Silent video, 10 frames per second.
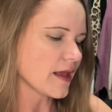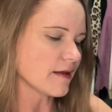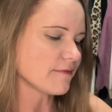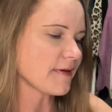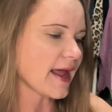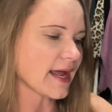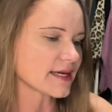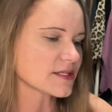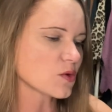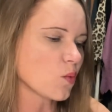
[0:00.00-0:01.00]
In
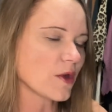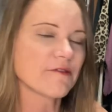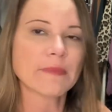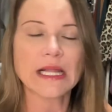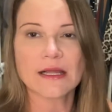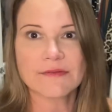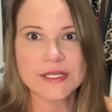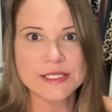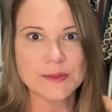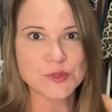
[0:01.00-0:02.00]
fact, one of my
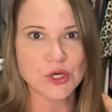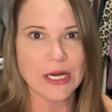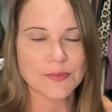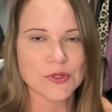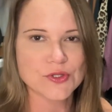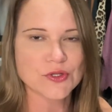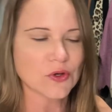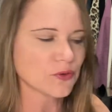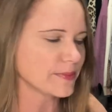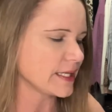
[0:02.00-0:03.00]
lovely subscribers
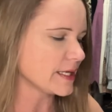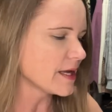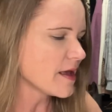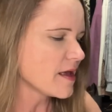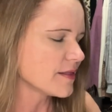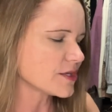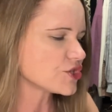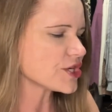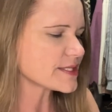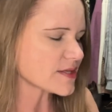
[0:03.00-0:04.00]
told me that
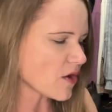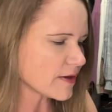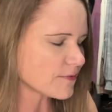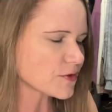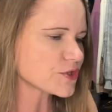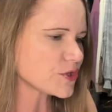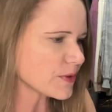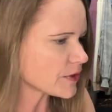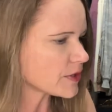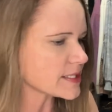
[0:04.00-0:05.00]
she saw it for two
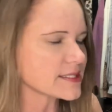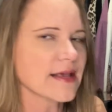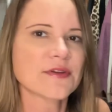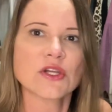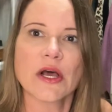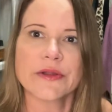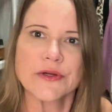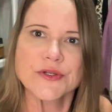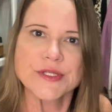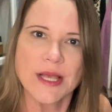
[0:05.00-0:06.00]
hundred and seven
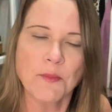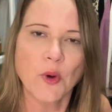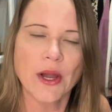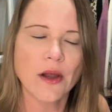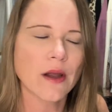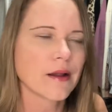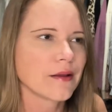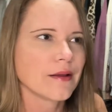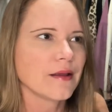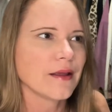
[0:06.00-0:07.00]
dollars somewhere,
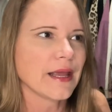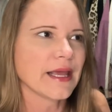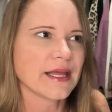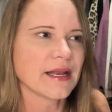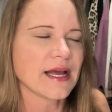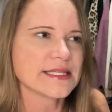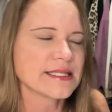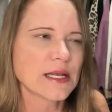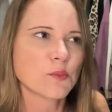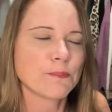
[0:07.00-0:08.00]
and I
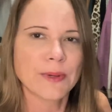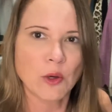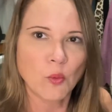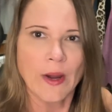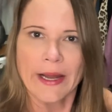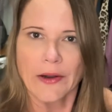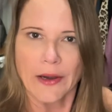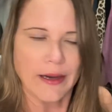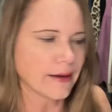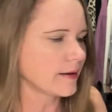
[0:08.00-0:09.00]
said, but
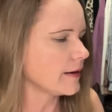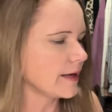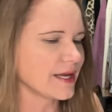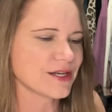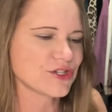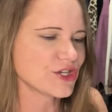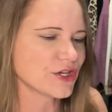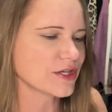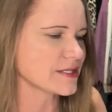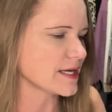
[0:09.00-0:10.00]
where? And she
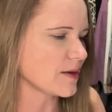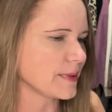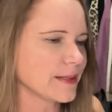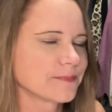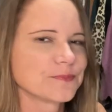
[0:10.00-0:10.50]
couldn't tell me.